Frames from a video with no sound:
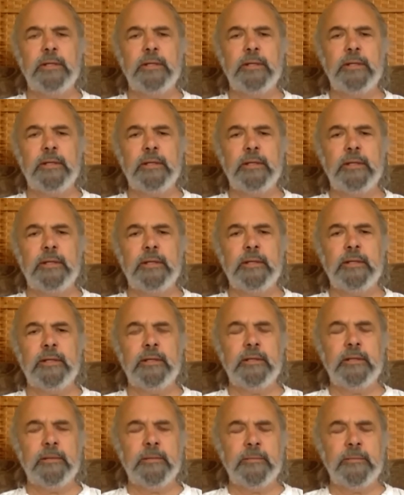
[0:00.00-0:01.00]

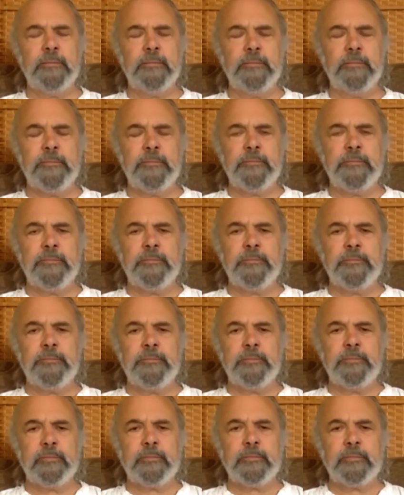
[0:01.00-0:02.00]

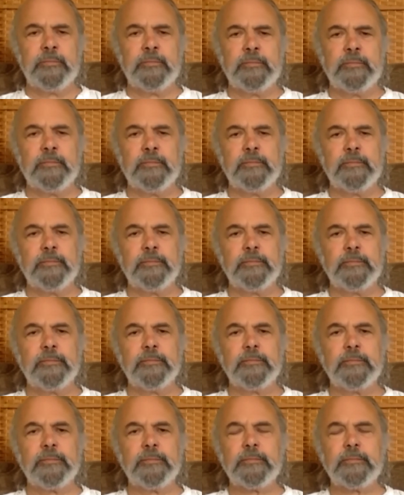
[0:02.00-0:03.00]

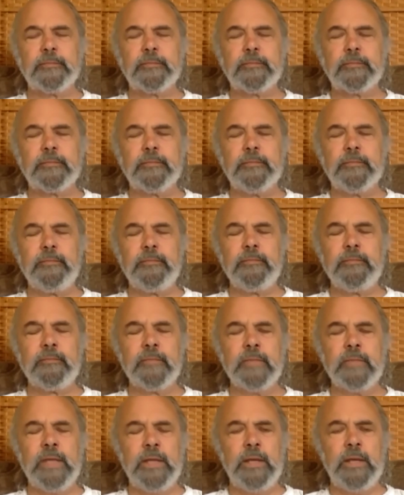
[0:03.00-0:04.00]

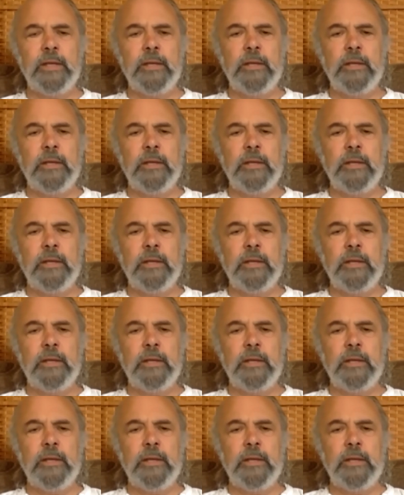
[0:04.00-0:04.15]
[no speech]